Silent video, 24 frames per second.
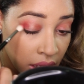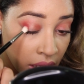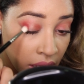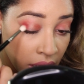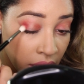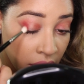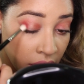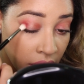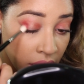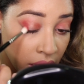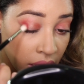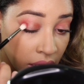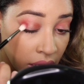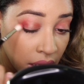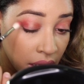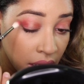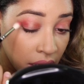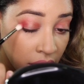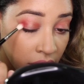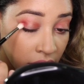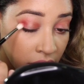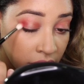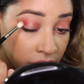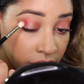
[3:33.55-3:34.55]

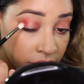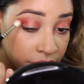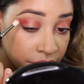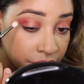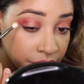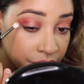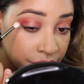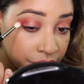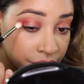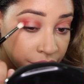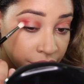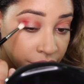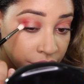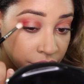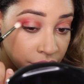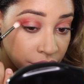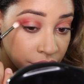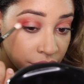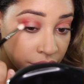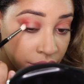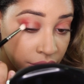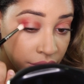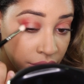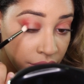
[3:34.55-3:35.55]

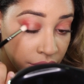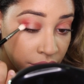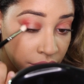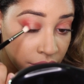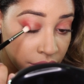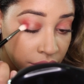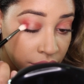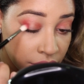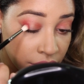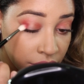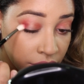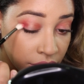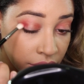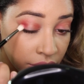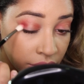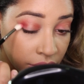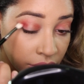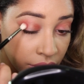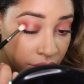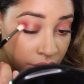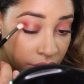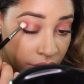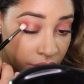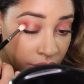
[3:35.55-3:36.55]

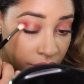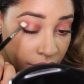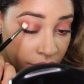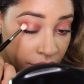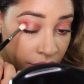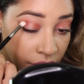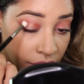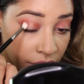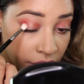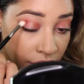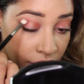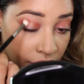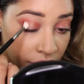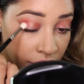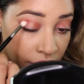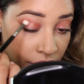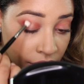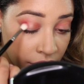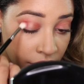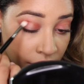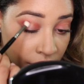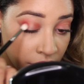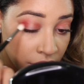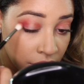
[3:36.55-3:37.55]

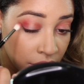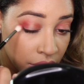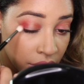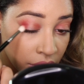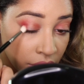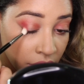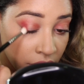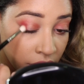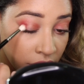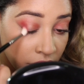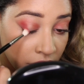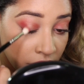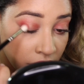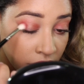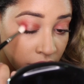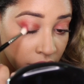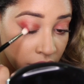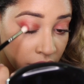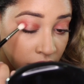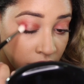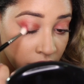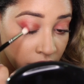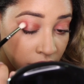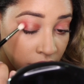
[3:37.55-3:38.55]

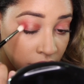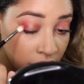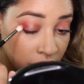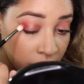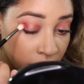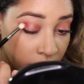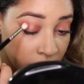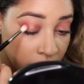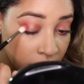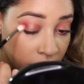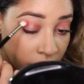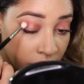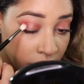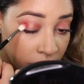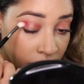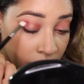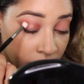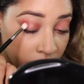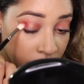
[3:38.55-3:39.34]
(no one is talking)